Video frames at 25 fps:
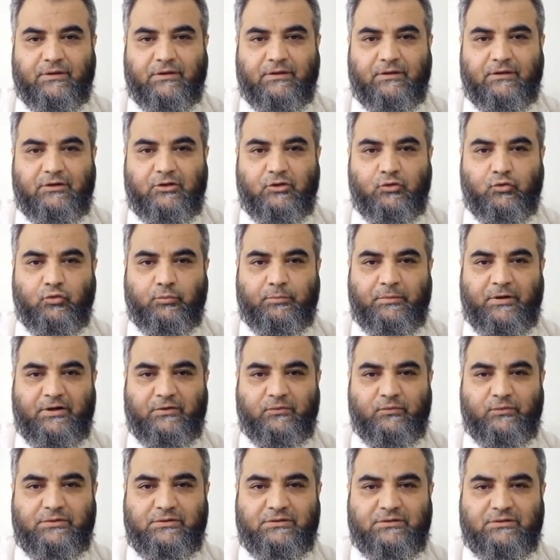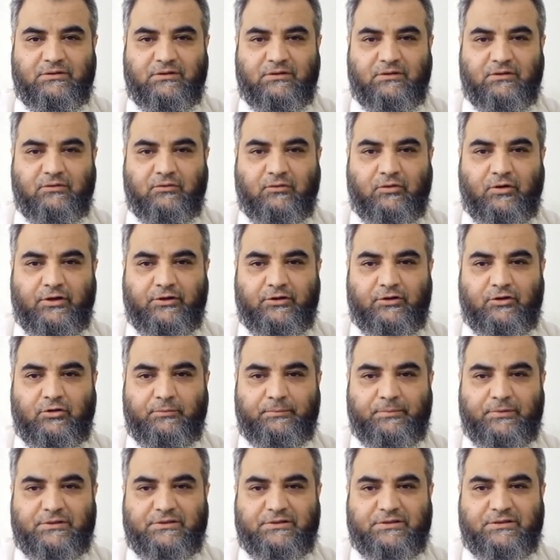leukomatous corneal
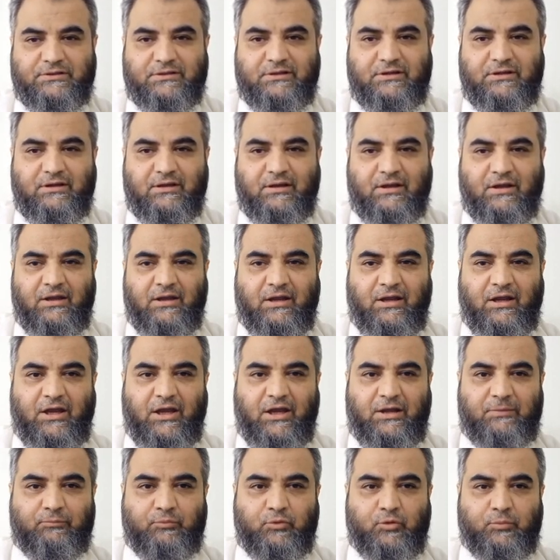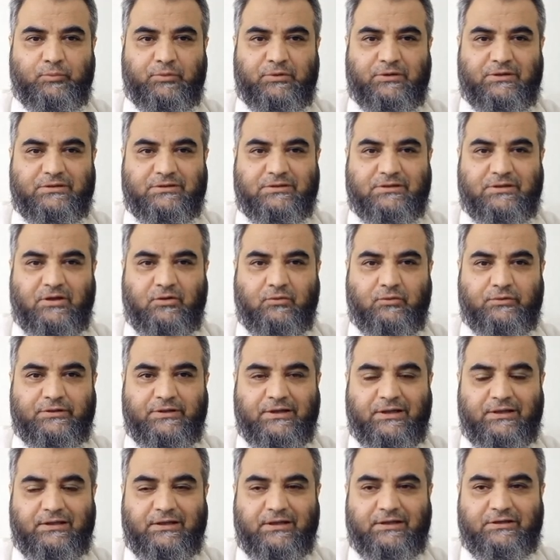opacity, and pupil is now
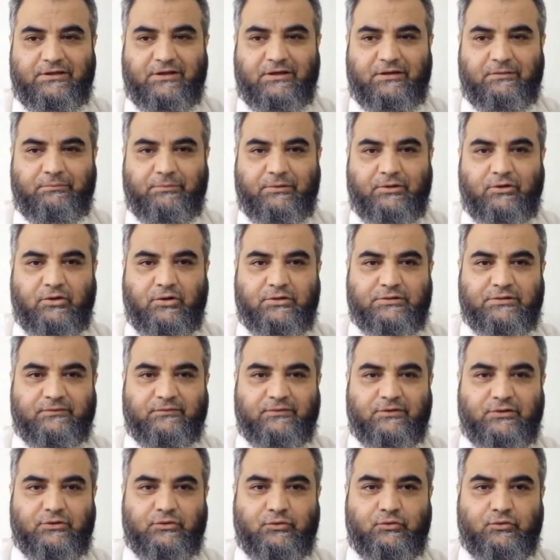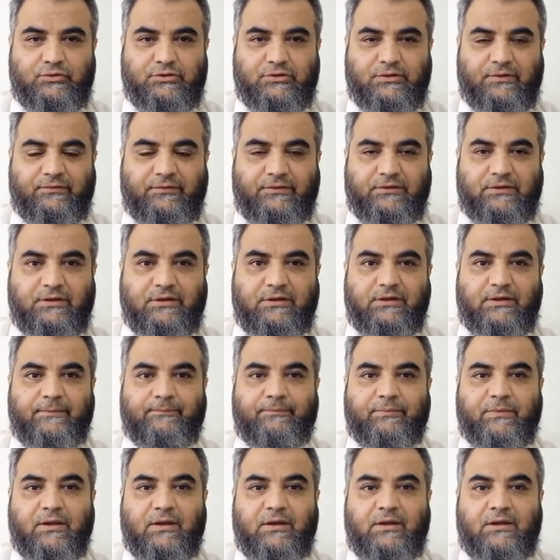dilated because of the use of the
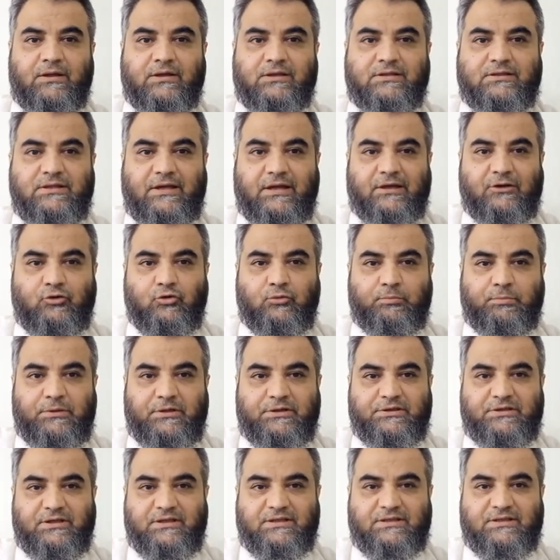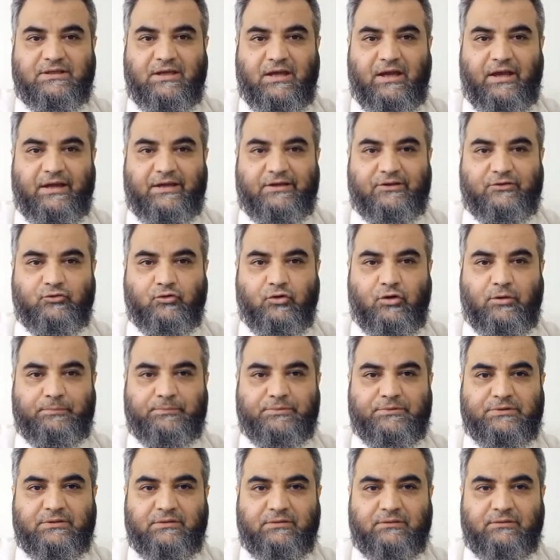cycloplegics eye
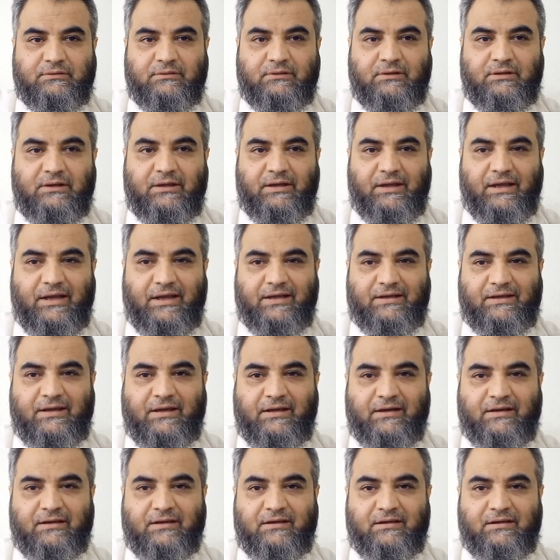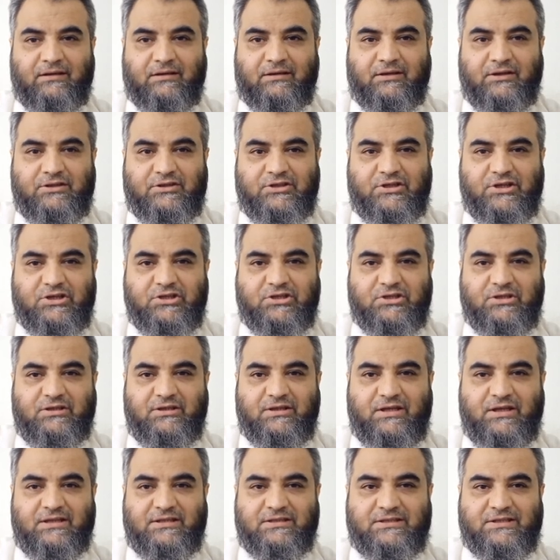drops, and her congestion
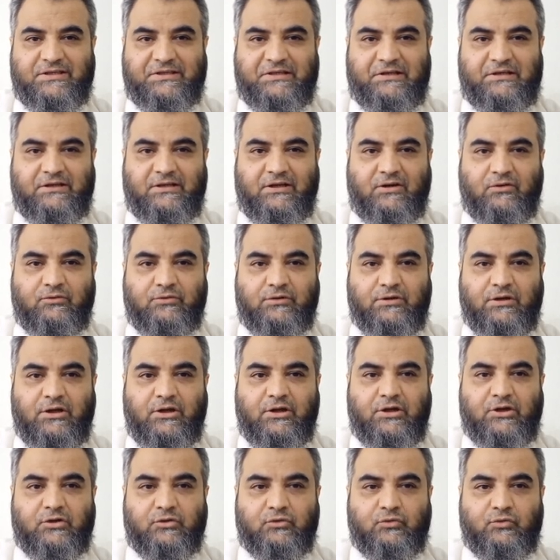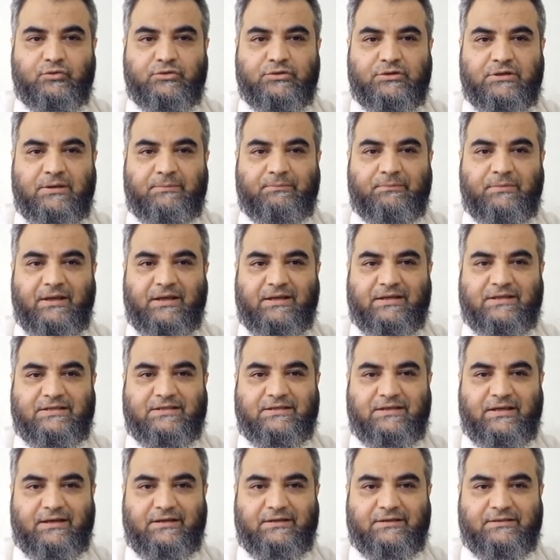has settled down to some
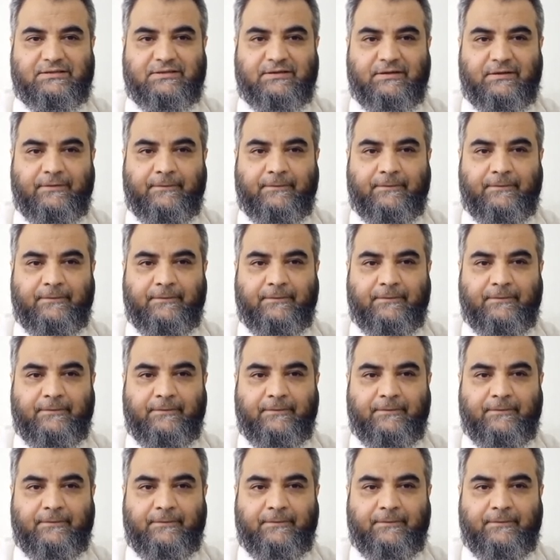extent.